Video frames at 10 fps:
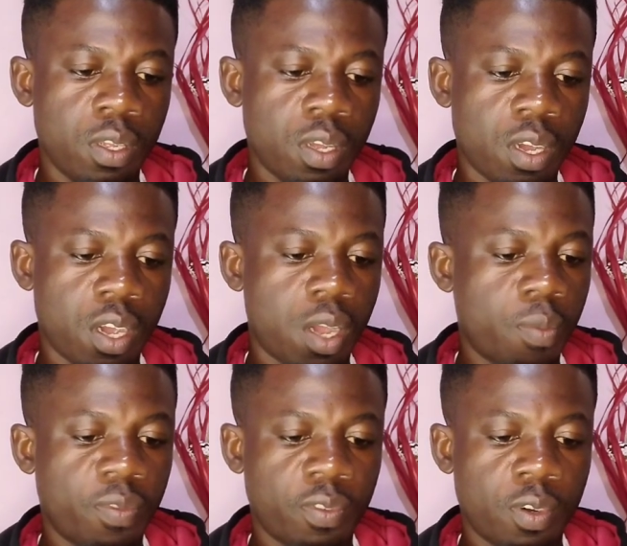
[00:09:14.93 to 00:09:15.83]

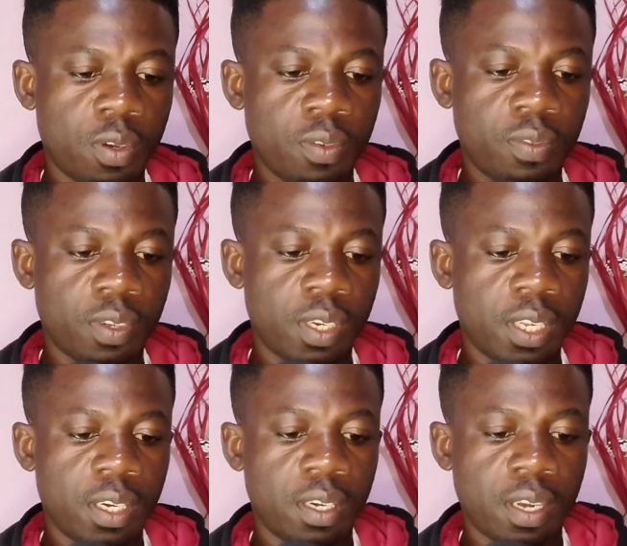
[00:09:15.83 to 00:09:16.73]
and
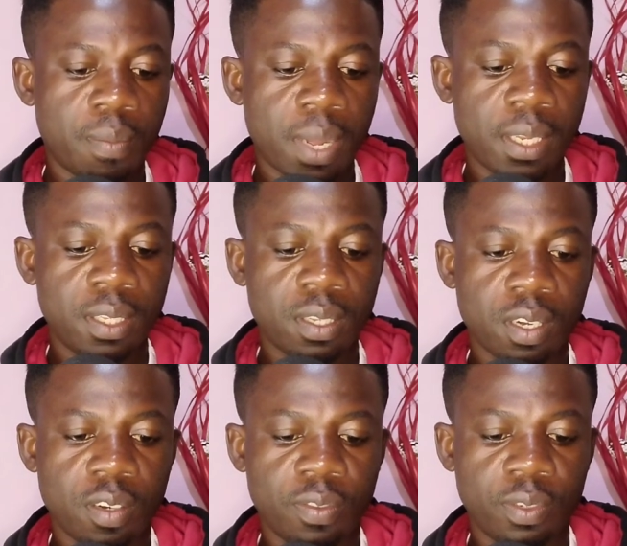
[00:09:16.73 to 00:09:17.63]
then the month
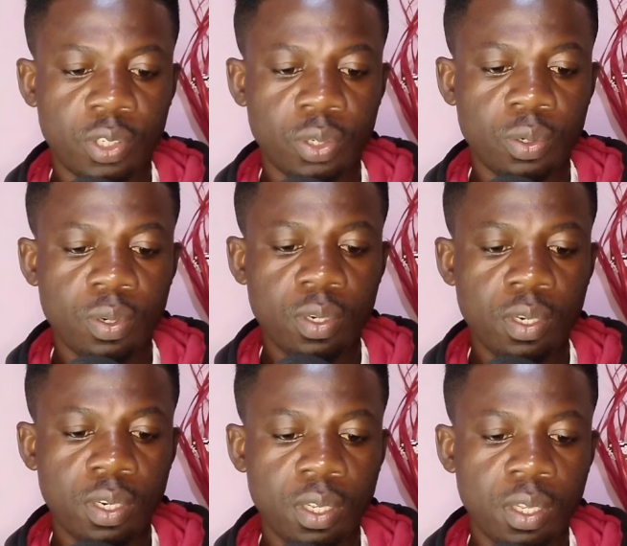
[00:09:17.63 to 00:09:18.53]
of June,
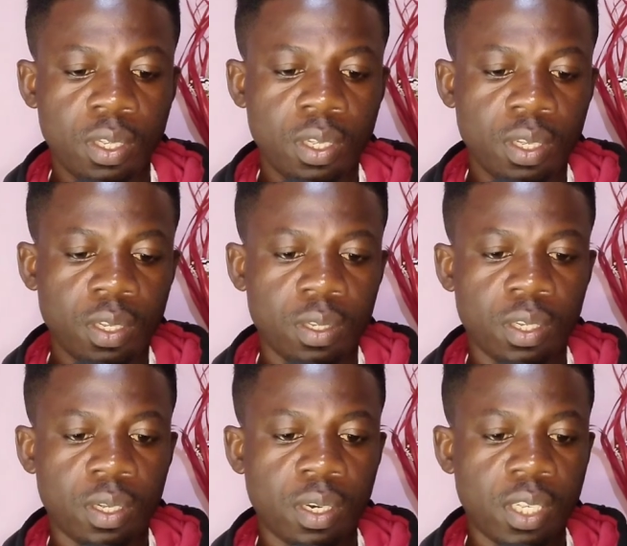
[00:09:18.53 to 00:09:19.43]

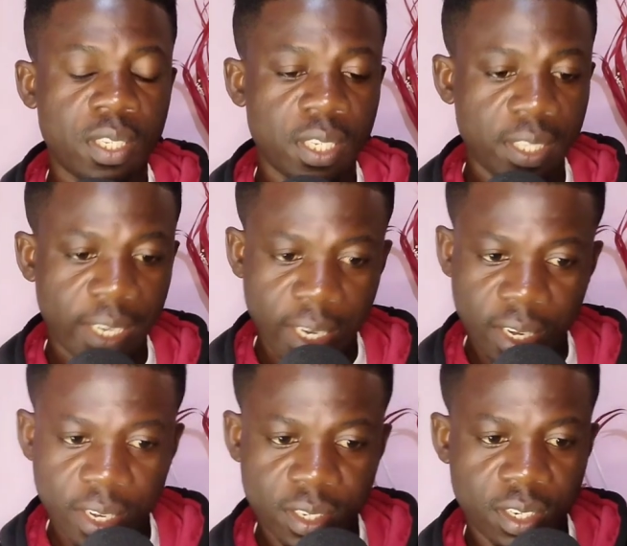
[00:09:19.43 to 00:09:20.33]
let's say 10
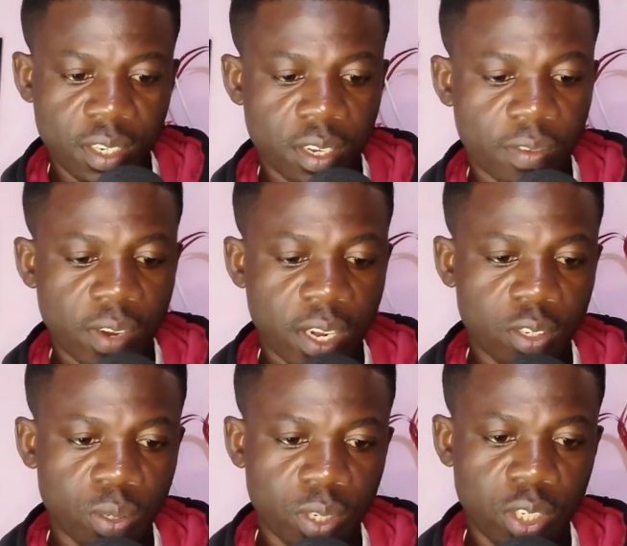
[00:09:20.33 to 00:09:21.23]
years interval,
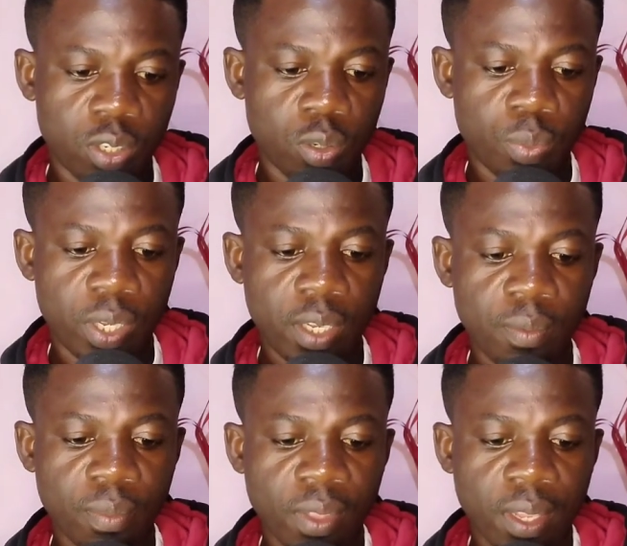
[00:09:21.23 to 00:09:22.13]
so it should be
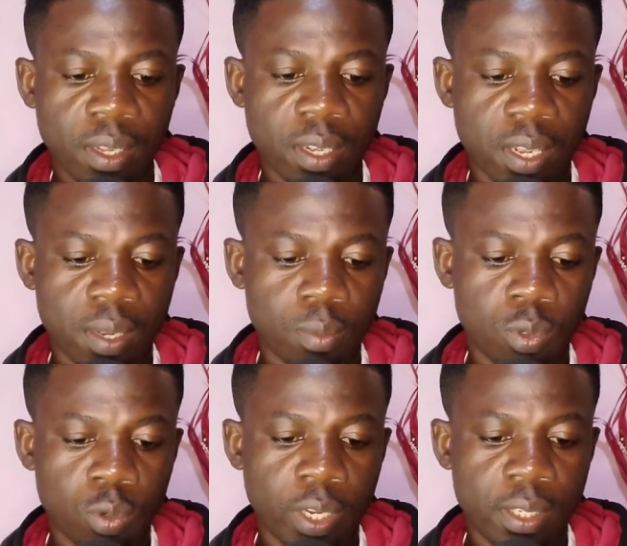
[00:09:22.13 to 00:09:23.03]

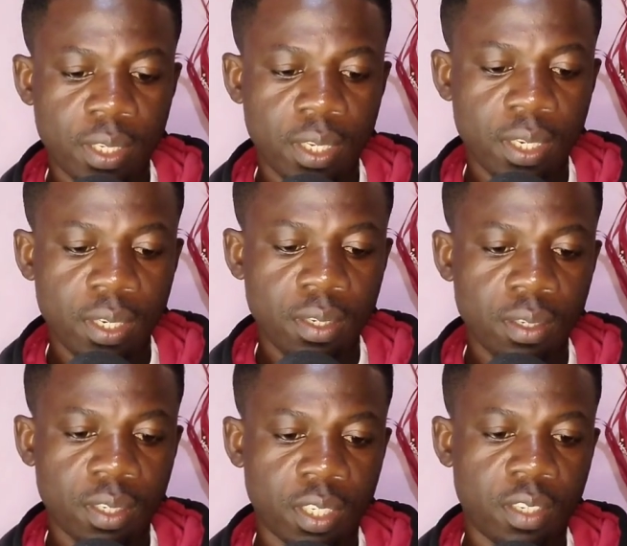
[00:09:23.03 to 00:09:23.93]

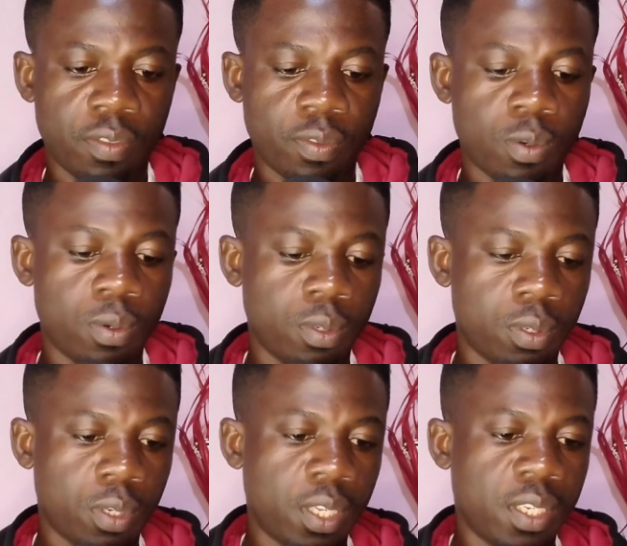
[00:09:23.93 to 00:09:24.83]
2034.
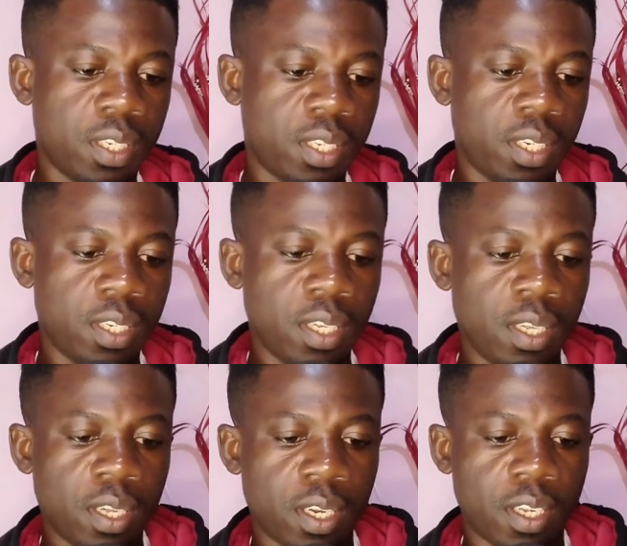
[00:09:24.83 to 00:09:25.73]
So that is it.
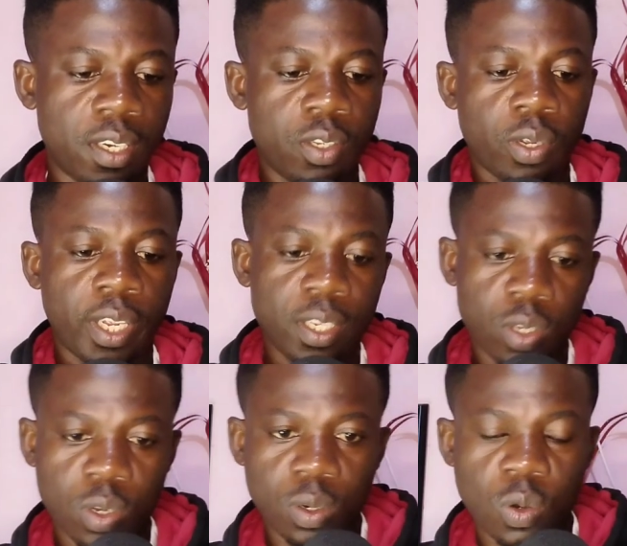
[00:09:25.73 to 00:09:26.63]
And then you hit
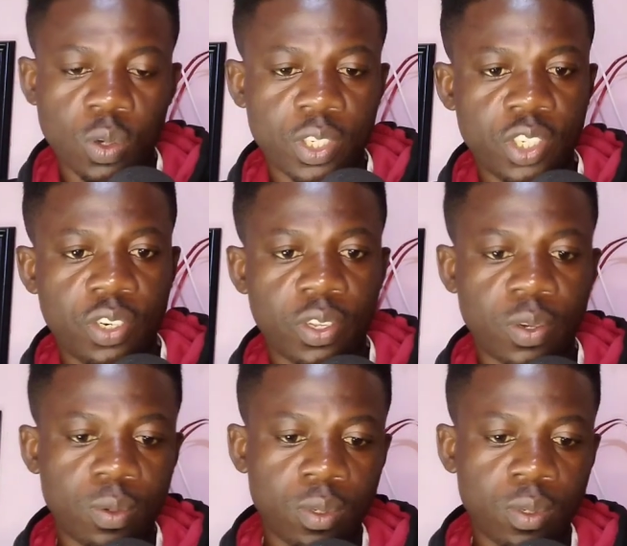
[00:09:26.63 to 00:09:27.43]
on continue